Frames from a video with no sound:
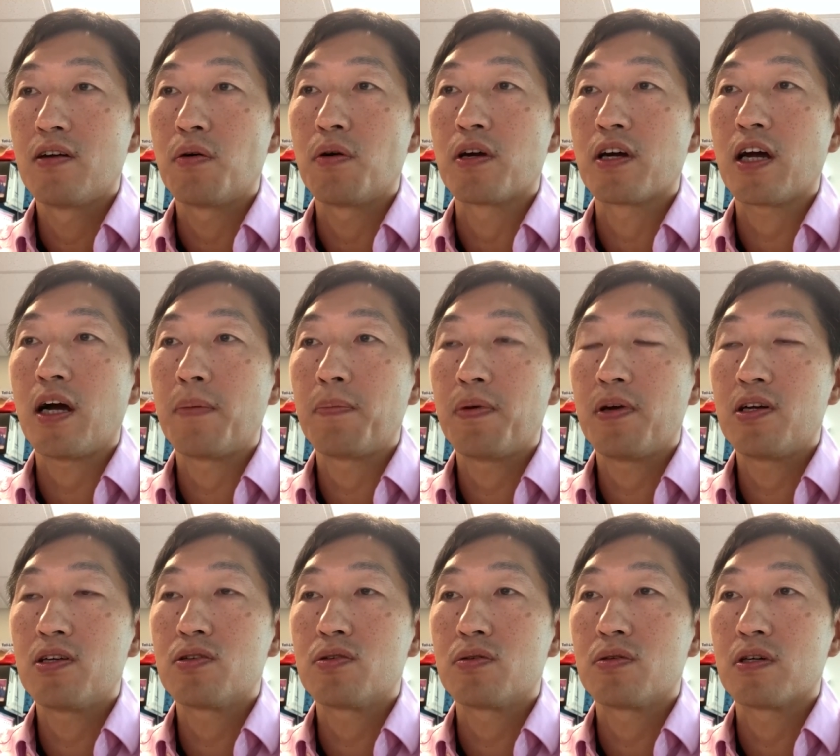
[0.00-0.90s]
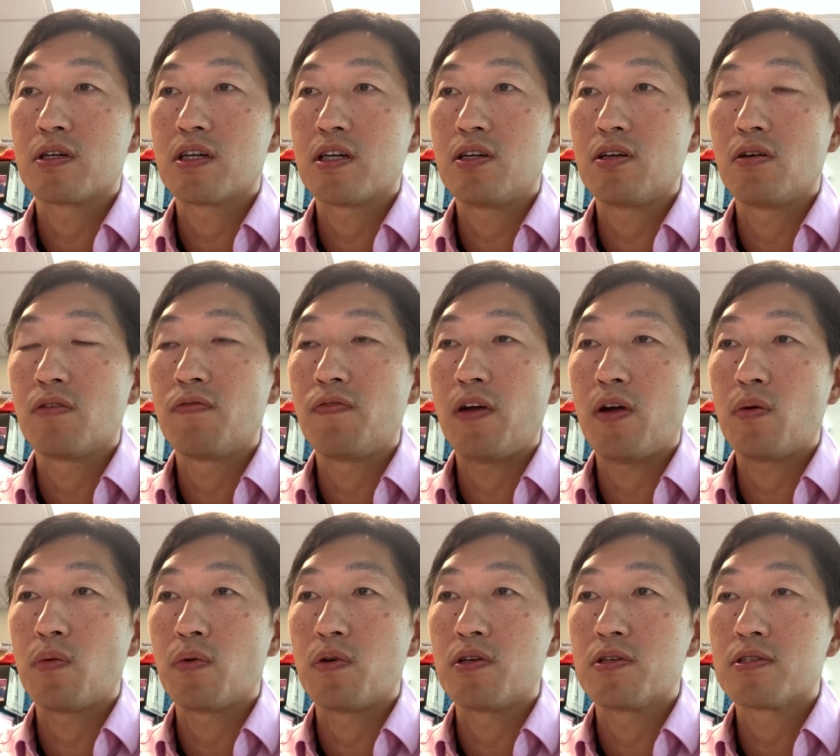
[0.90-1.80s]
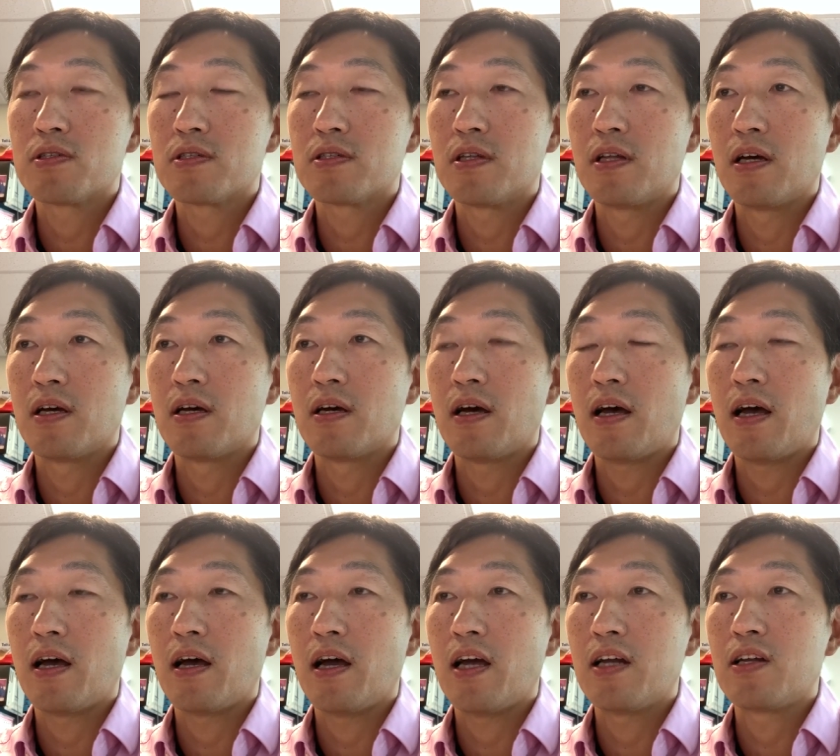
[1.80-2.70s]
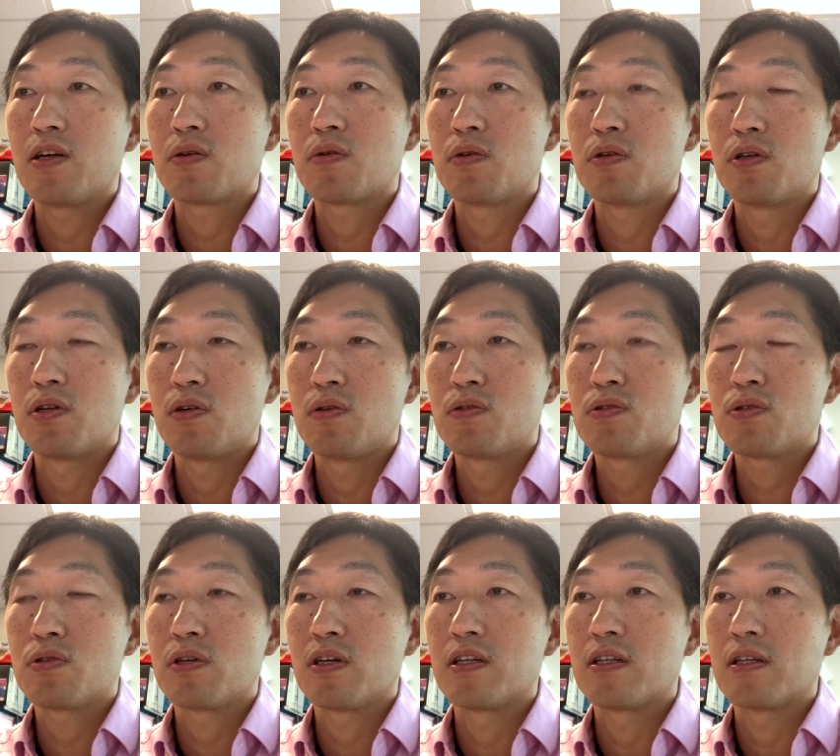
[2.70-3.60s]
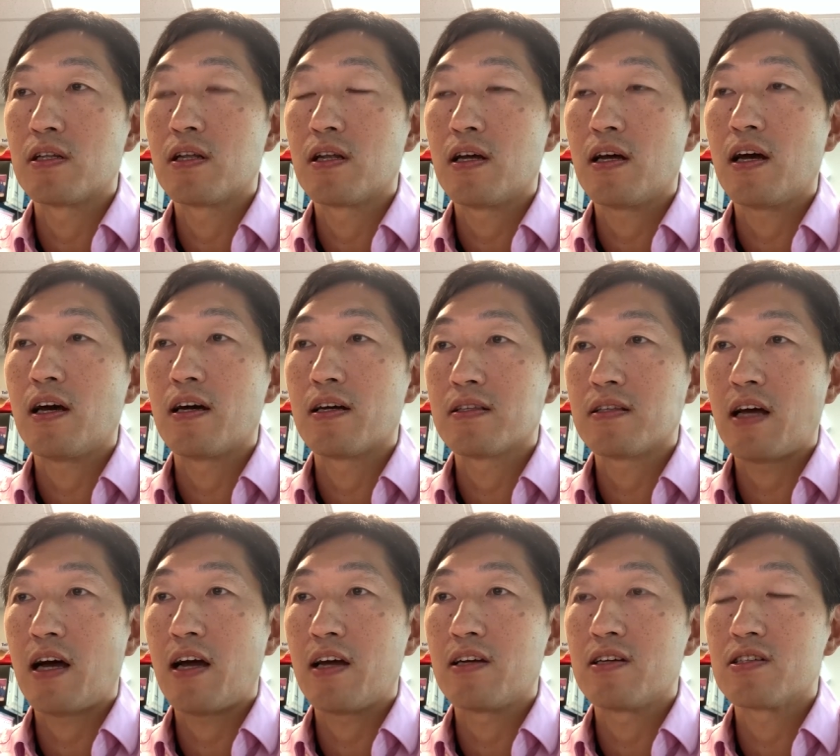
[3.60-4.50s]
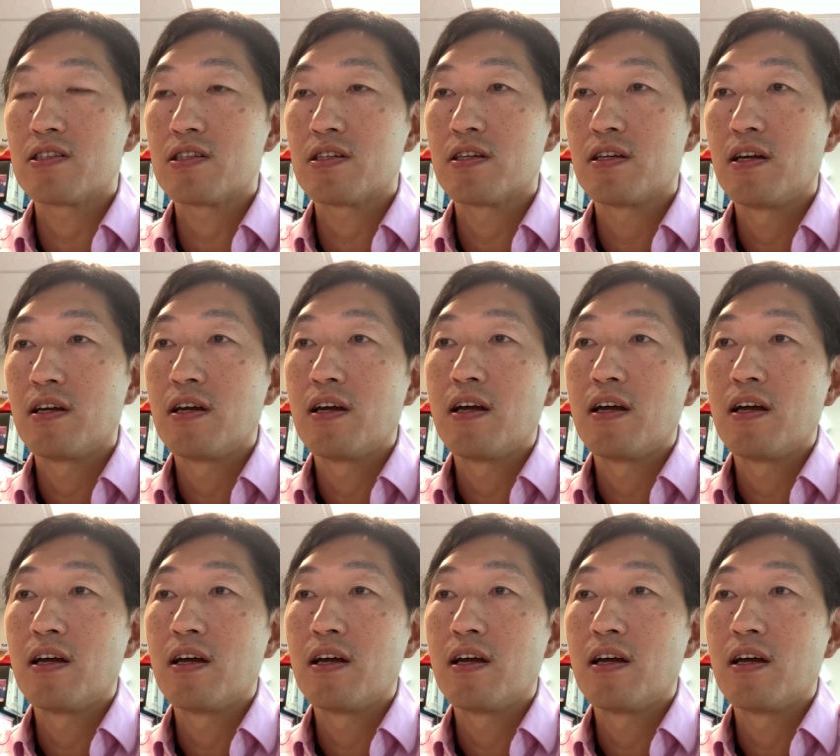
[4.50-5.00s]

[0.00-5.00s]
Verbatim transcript: when compared to the geophyte with the uh, adequate nutrient uh, diet.